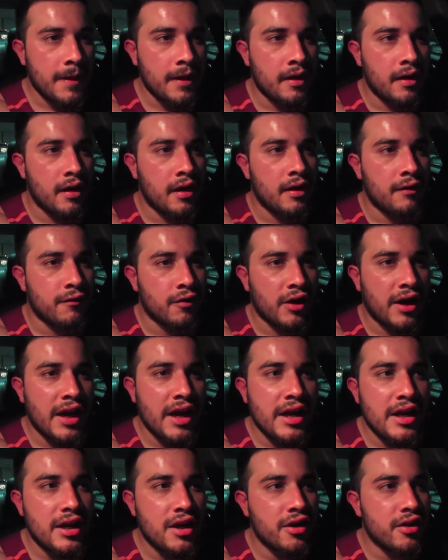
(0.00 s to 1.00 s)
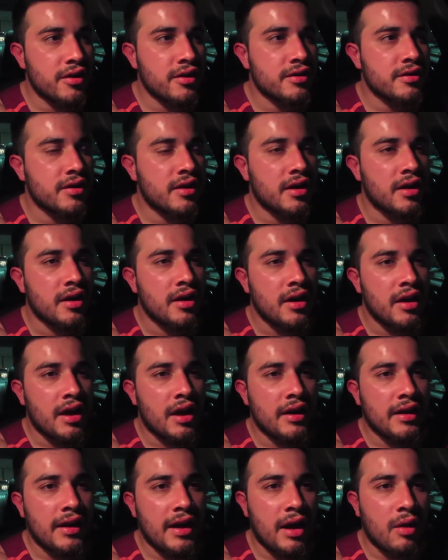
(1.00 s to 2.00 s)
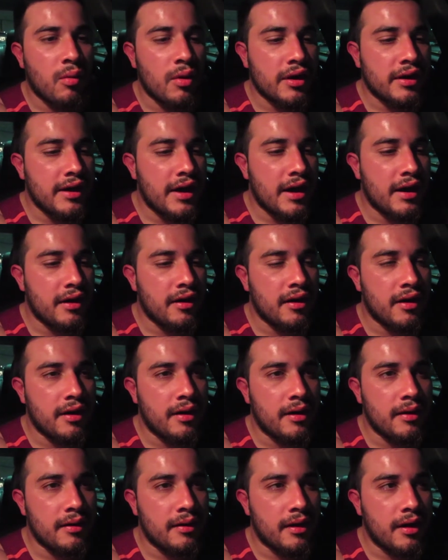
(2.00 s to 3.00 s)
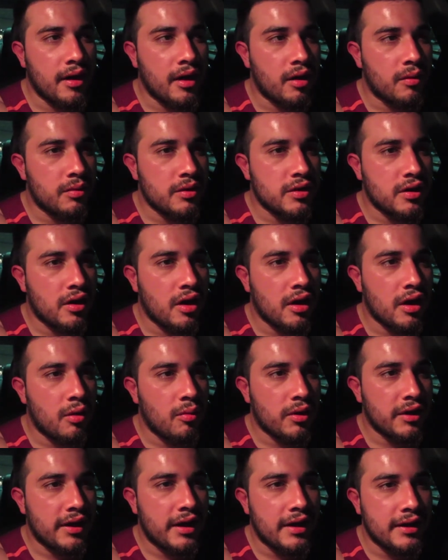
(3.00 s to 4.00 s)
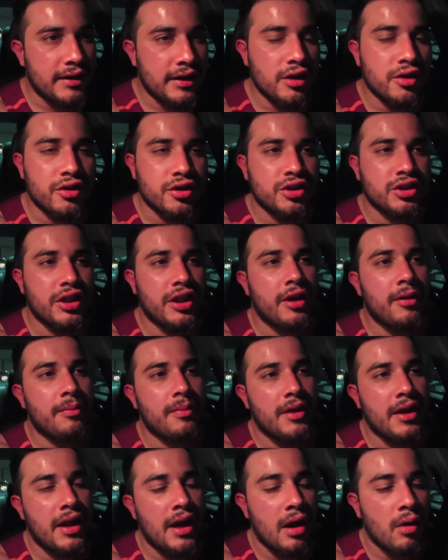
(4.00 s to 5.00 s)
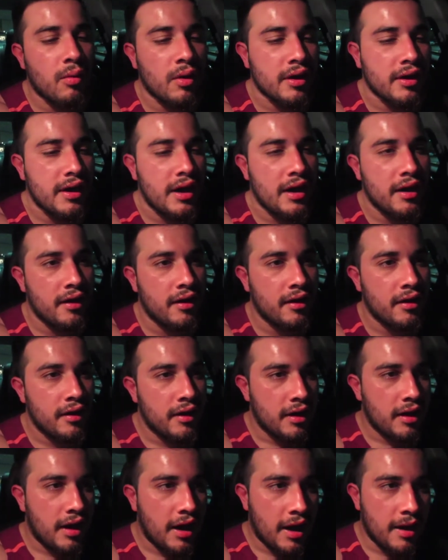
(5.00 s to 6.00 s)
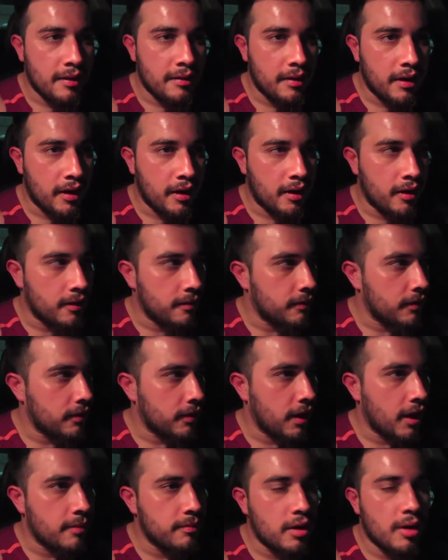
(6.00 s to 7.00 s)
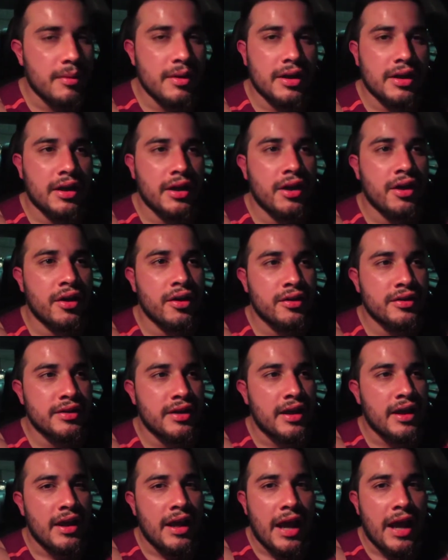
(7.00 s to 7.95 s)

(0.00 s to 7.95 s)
For 8 years, and then I worked at I worked at a dealership, and then I worked at MW Cleaners.